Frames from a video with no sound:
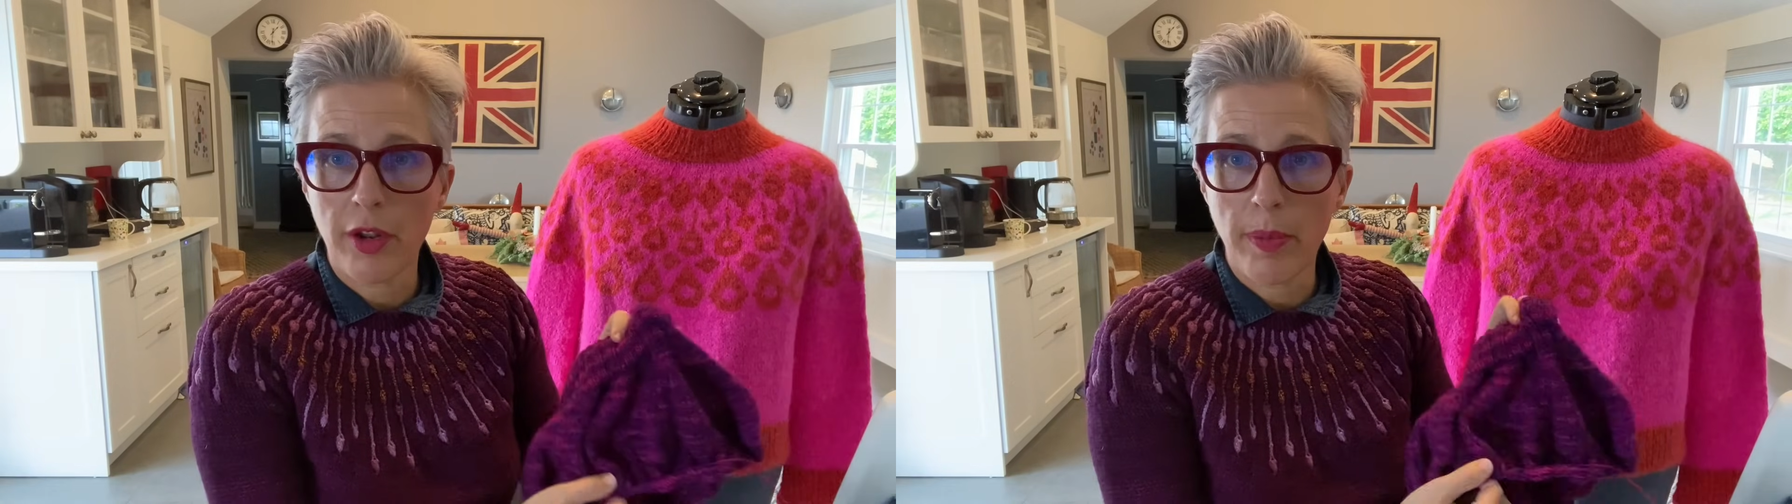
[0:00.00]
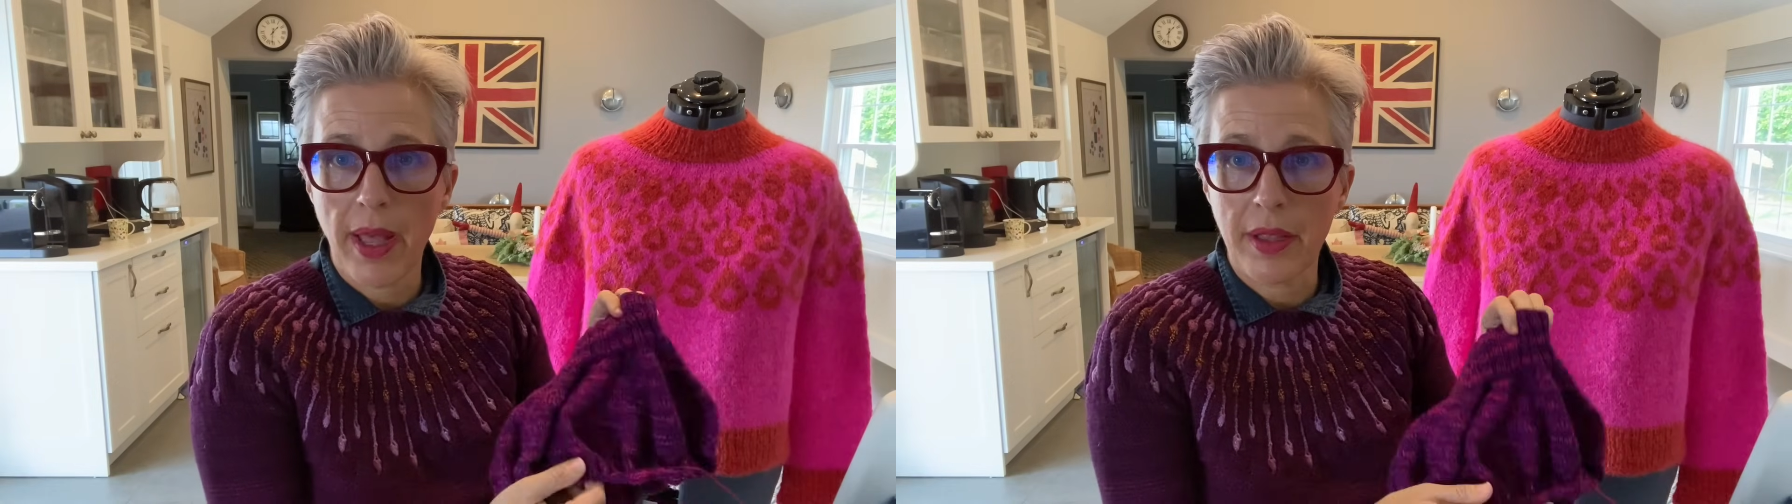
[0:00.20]

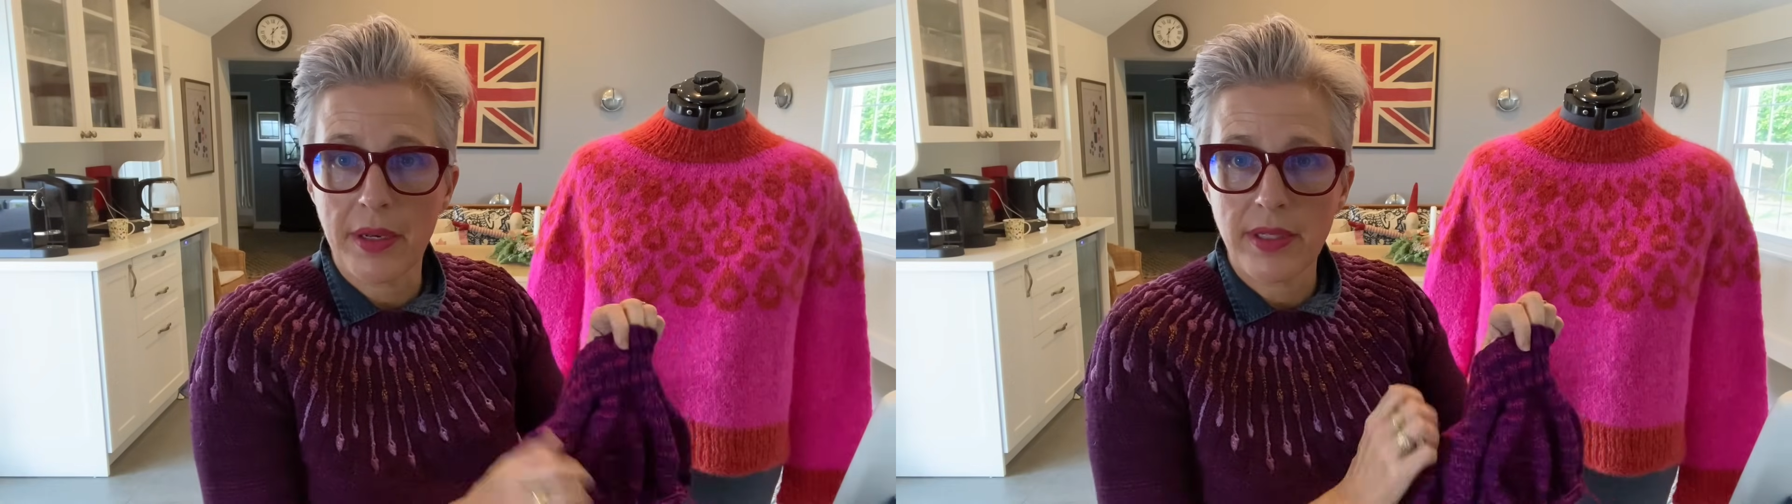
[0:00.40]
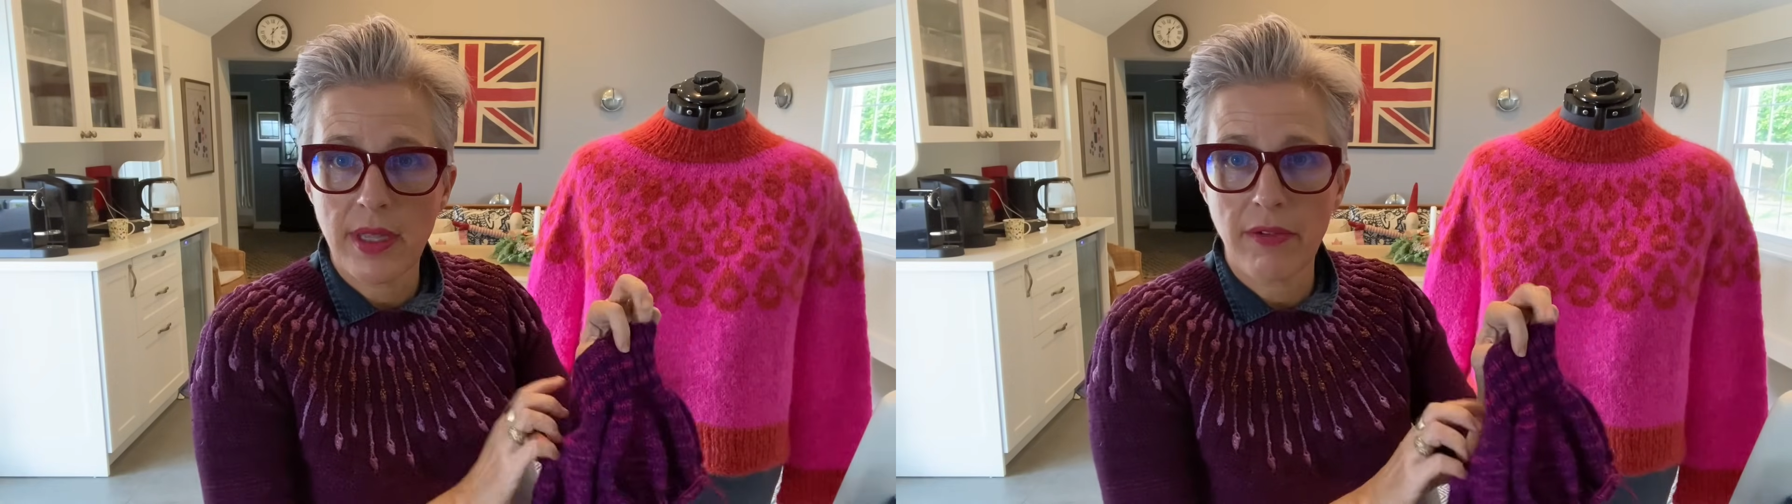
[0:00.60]
palette.
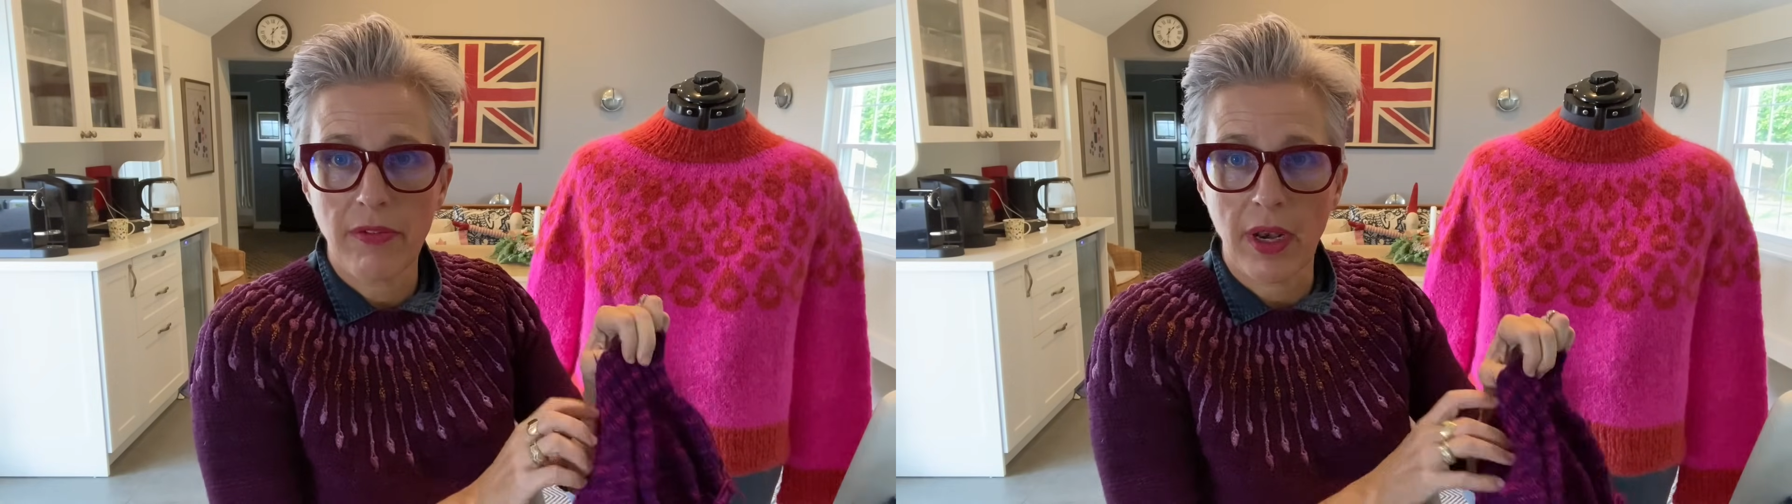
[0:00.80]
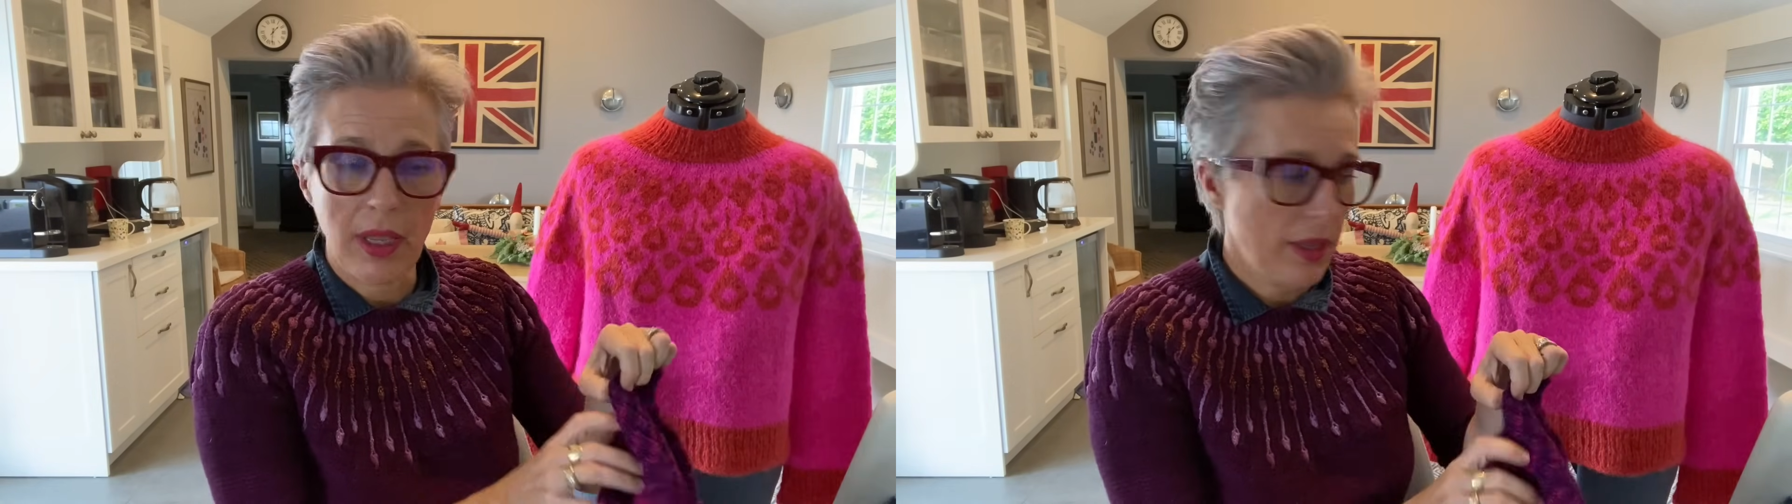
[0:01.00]
Isn't that
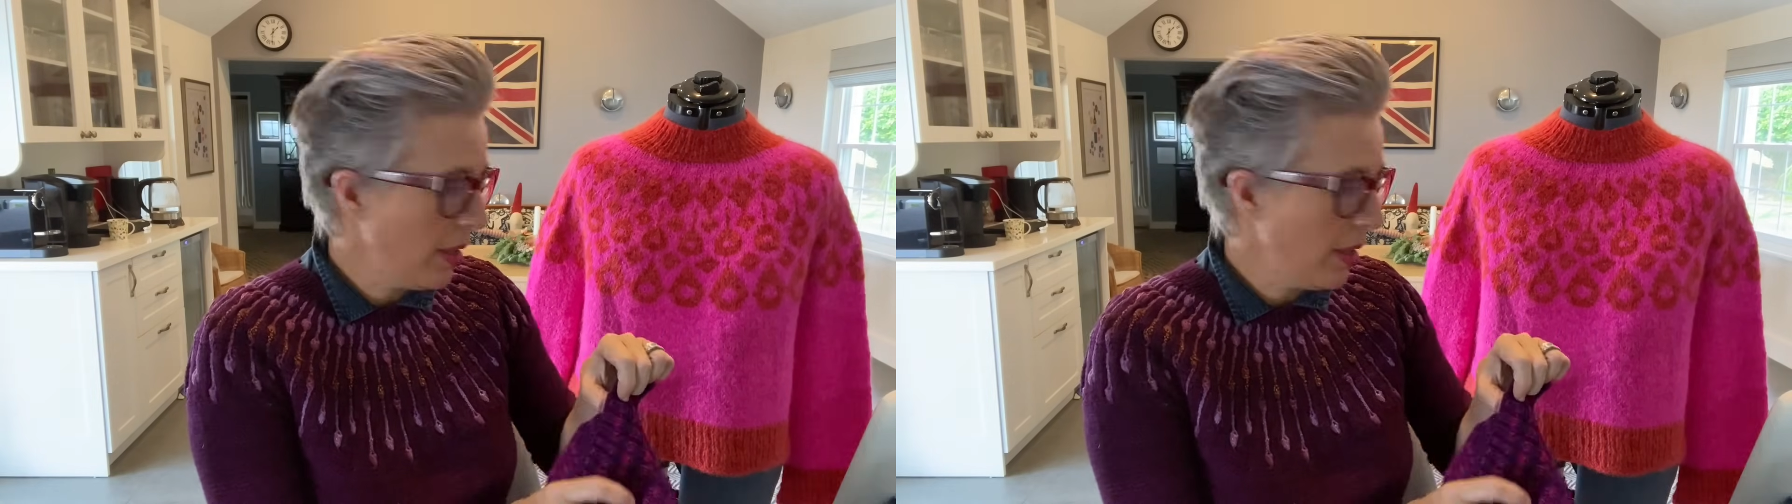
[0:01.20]
funny?